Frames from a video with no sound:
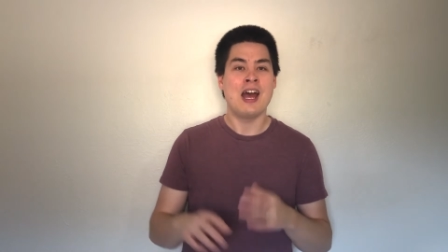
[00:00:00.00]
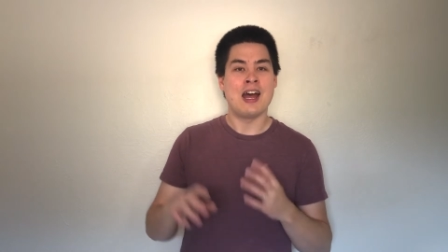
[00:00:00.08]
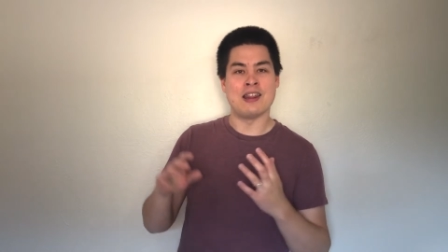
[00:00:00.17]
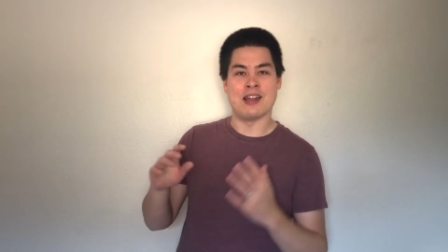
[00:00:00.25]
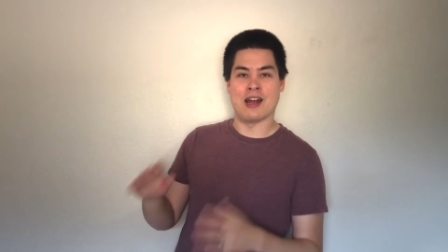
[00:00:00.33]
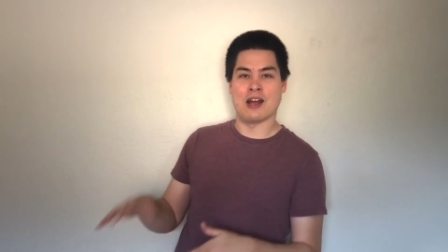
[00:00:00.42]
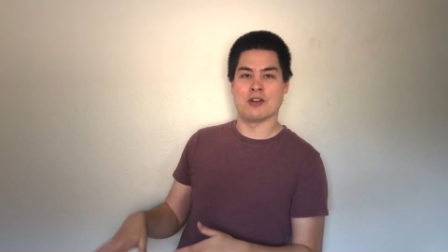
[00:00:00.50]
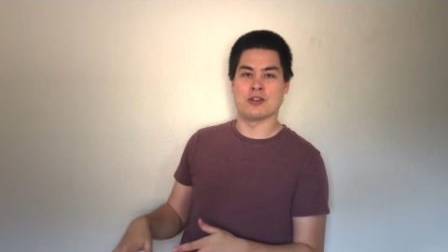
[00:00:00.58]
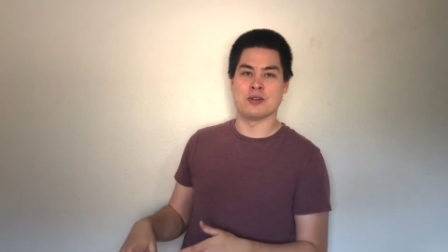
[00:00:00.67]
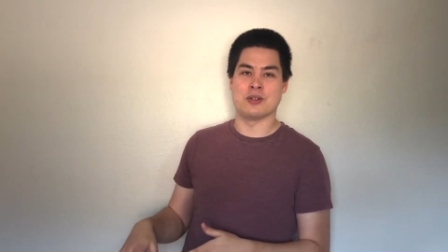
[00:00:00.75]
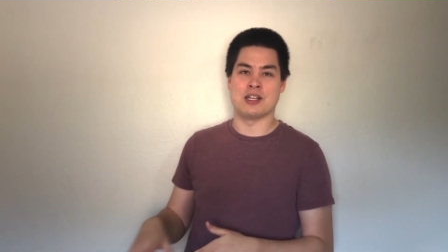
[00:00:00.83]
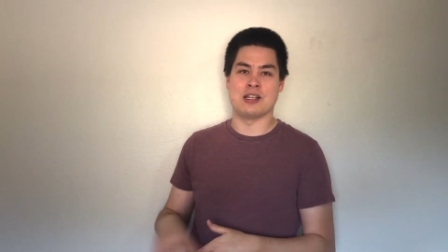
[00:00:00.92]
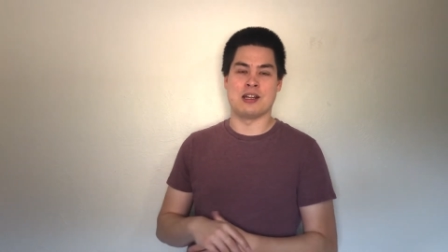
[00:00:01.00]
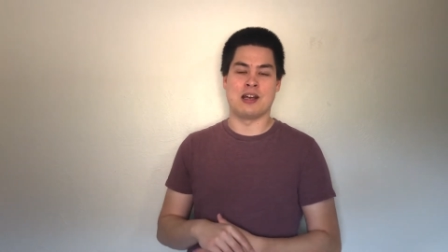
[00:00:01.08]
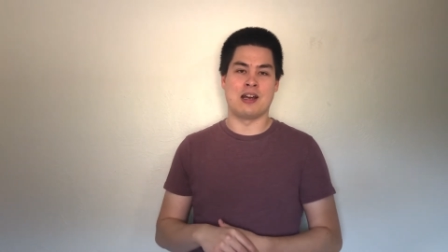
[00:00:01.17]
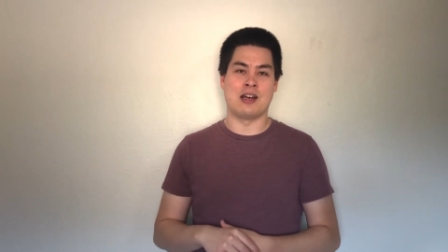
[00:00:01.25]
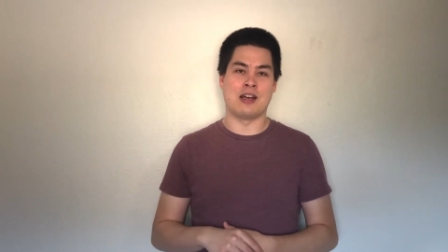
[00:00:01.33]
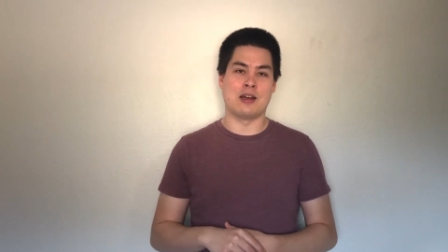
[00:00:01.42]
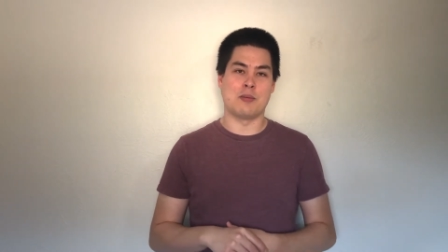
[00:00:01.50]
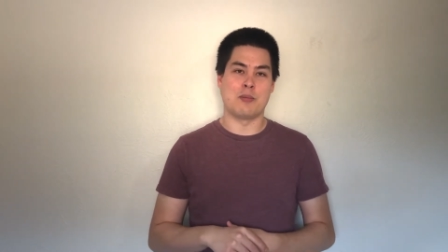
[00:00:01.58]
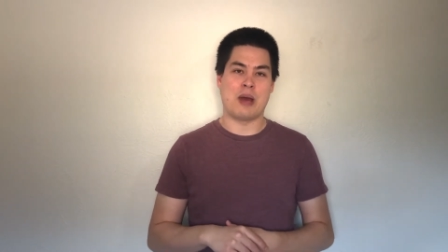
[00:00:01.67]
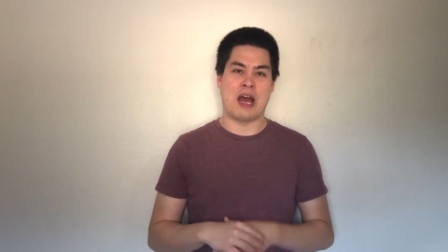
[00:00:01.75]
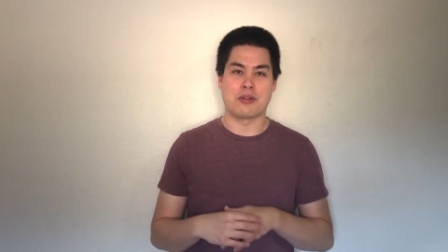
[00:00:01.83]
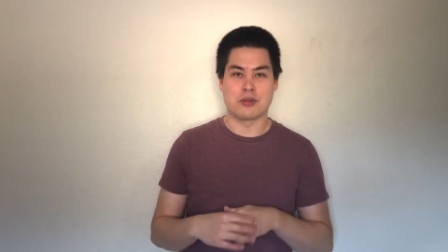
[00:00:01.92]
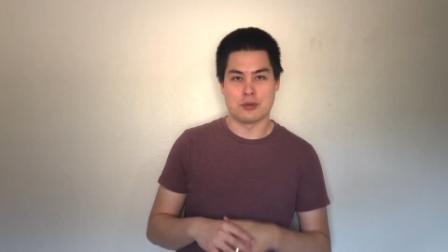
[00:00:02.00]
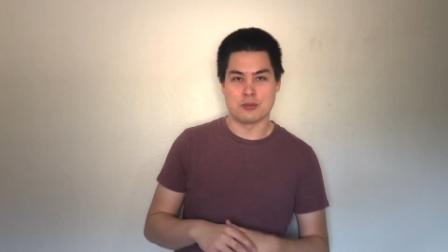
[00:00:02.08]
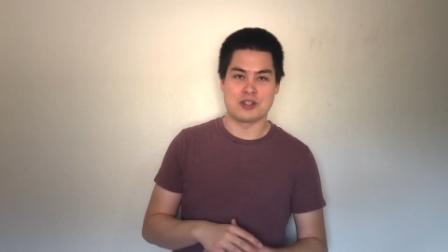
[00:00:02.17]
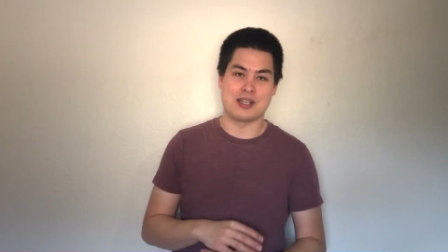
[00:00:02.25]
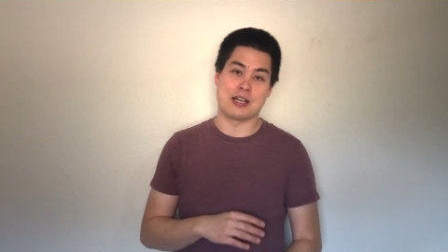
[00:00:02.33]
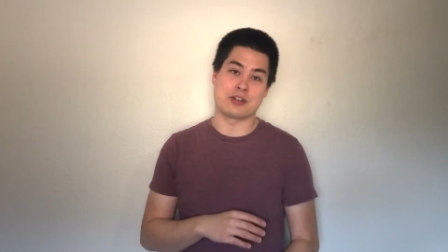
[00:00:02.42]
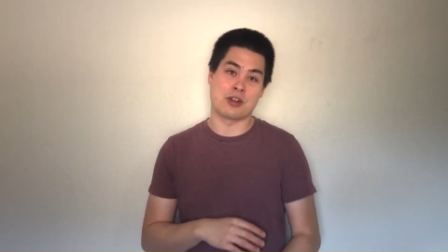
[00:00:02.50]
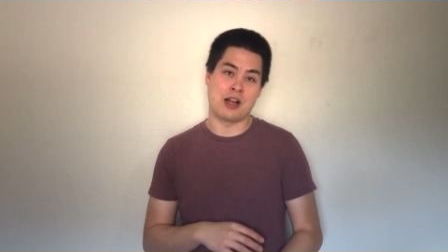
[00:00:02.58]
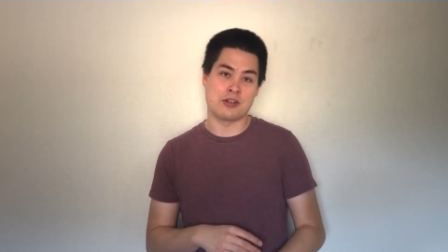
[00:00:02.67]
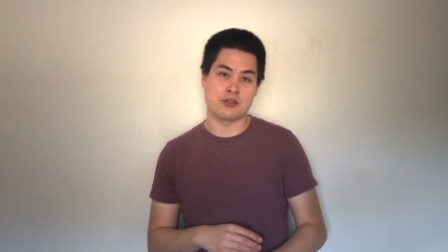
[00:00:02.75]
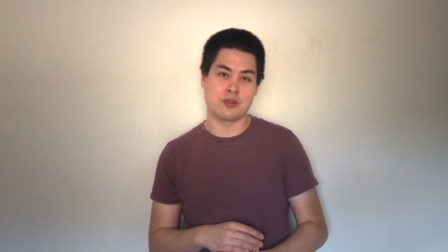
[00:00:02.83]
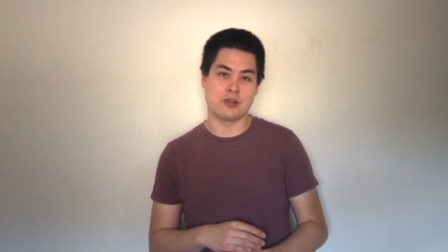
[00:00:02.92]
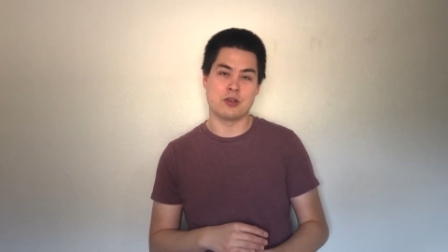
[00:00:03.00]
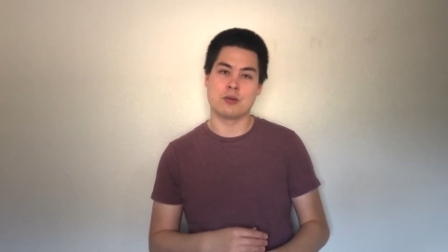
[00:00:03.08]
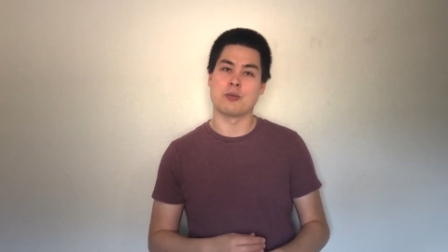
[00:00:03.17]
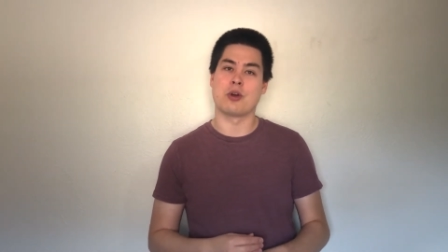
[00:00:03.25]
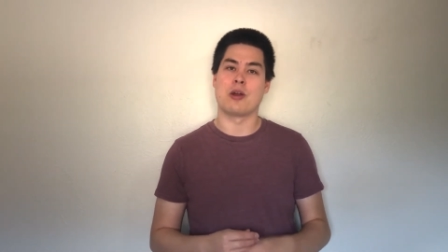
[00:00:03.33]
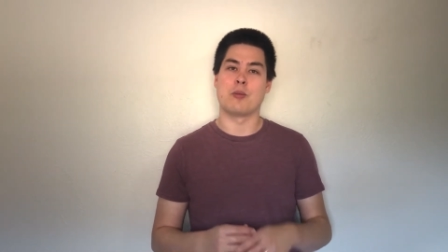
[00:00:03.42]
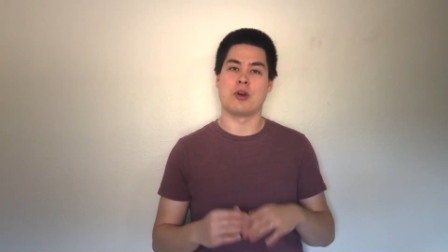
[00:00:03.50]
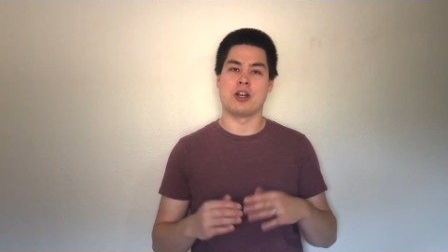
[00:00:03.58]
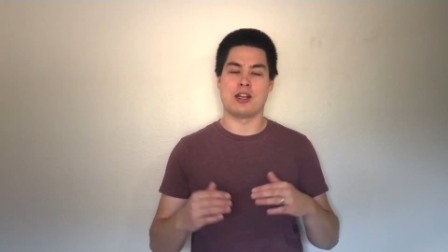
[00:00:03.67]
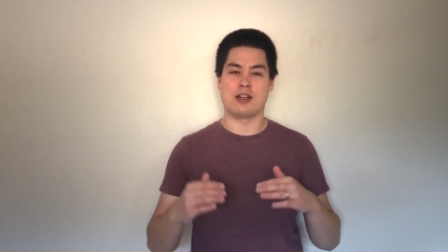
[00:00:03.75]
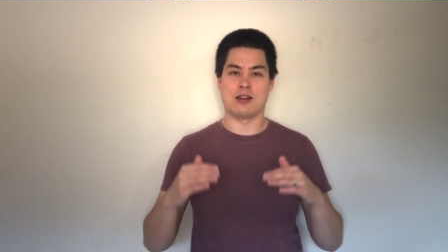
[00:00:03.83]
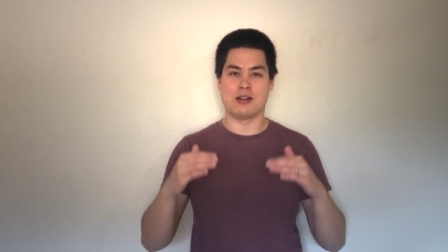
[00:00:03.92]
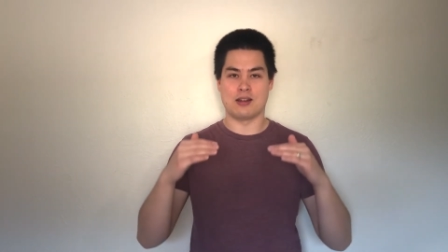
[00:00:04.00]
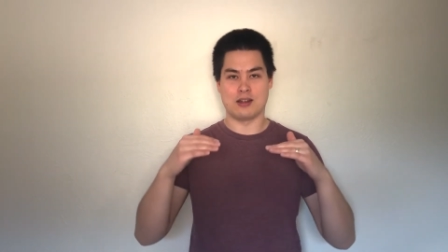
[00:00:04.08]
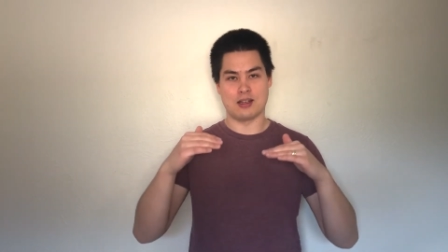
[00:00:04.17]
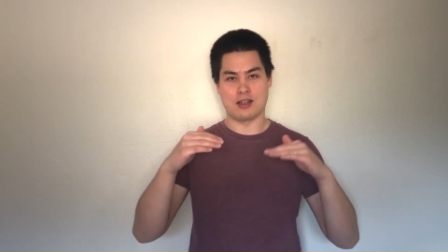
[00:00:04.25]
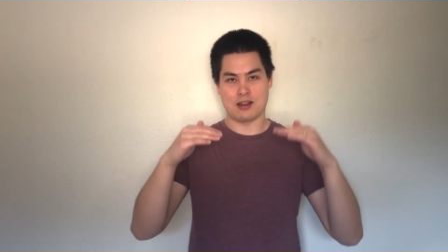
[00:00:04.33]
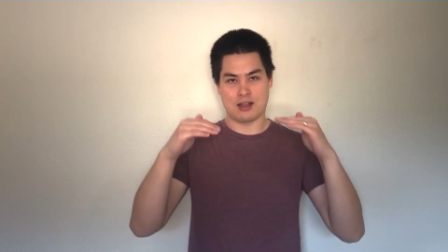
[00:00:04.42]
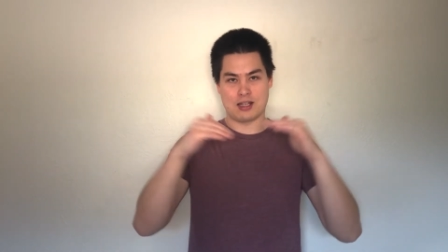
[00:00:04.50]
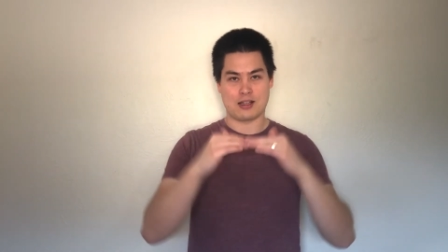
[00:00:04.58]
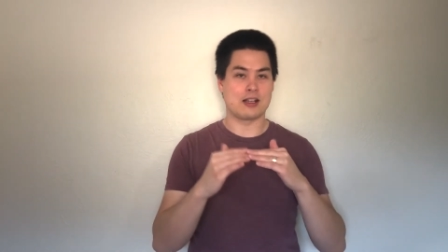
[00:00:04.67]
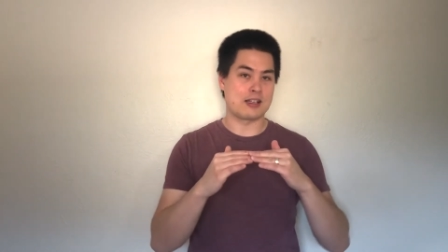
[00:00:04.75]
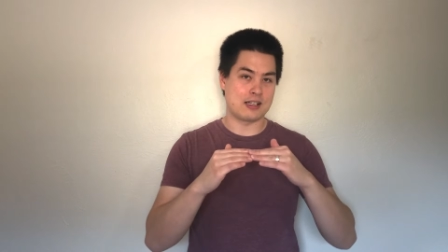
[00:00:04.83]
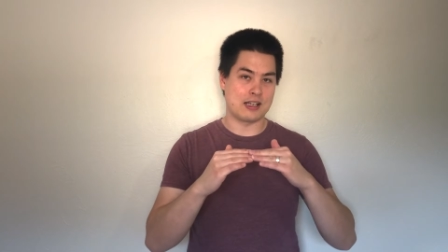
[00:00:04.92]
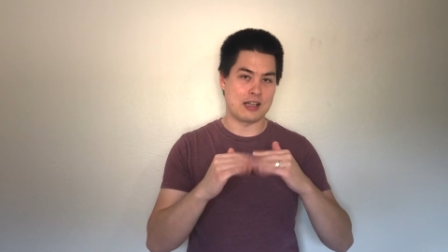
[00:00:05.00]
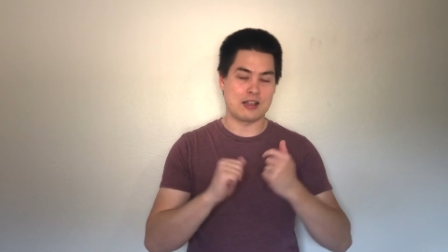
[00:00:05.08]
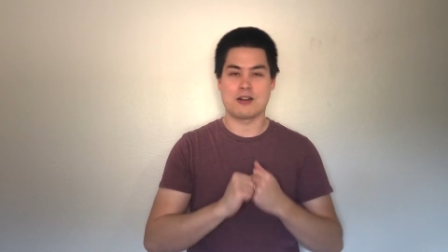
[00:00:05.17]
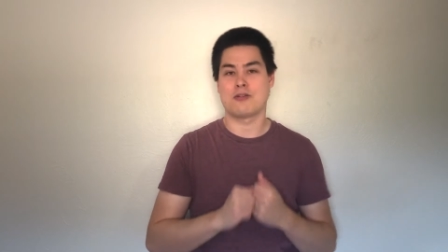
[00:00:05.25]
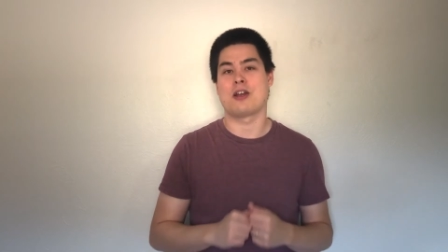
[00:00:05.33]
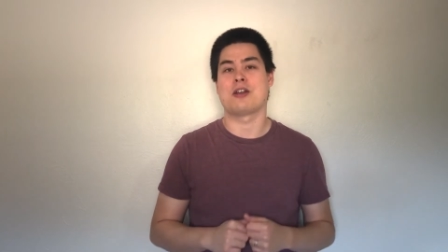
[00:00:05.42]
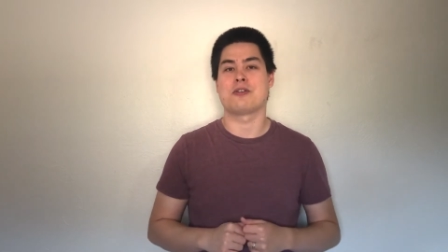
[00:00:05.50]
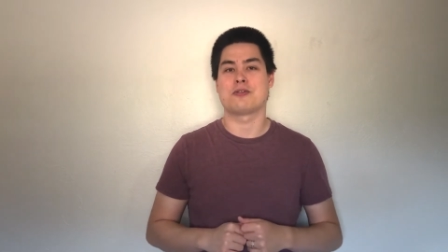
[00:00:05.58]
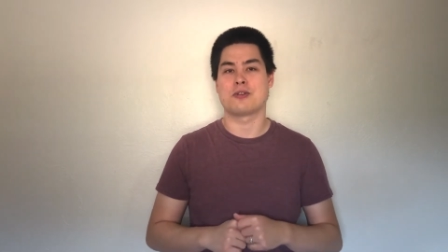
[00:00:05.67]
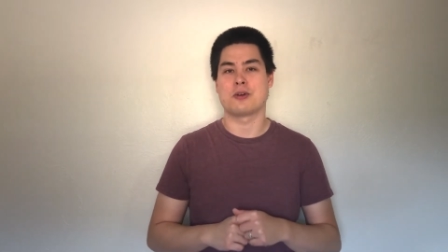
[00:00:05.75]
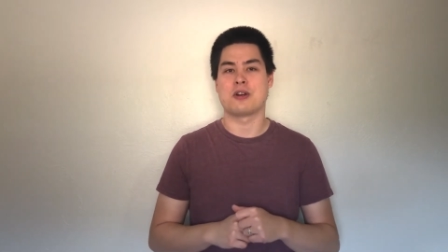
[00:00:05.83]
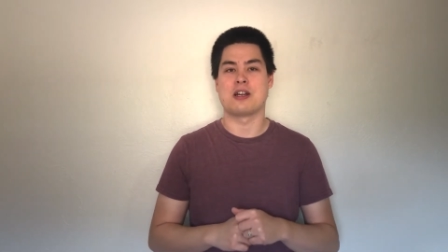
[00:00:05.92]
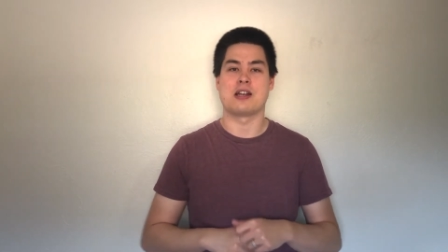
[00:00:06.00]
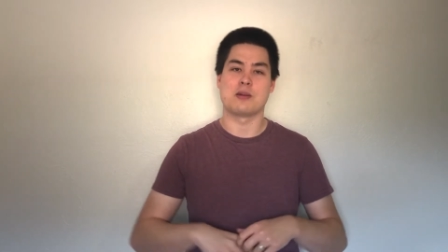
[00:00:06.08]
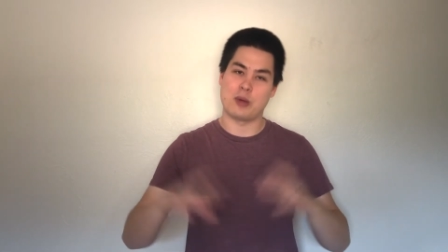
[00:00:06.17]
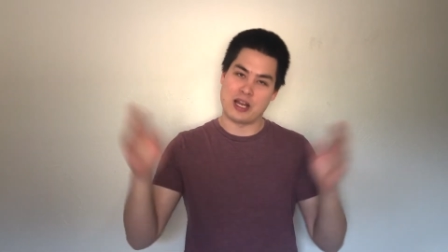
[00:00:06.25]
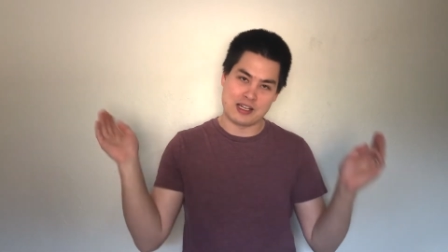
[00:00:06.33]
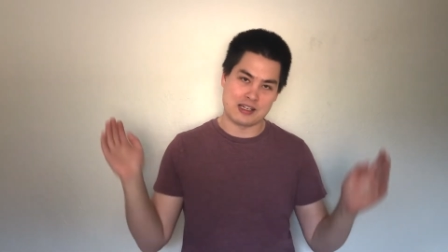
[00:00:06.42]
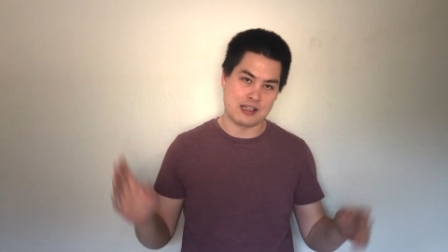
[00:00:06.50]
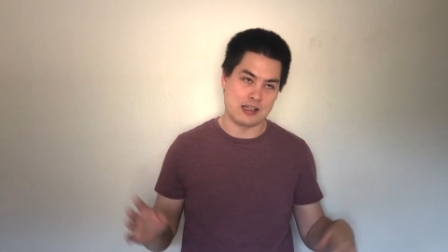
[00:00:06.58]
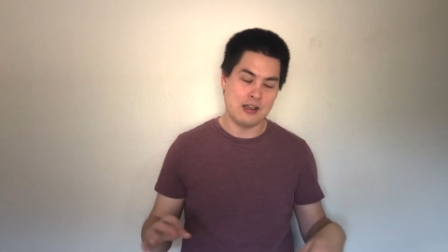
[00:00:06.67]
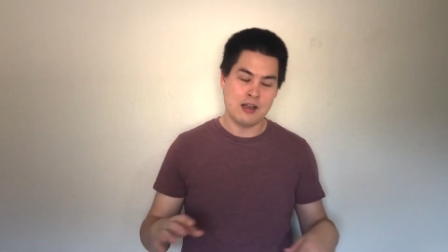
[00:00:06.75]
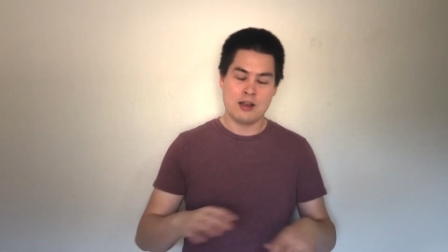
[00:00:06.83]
And then I also did a uh, bathroom slash laundry room where I put in the like click together vinyl flooring, painted.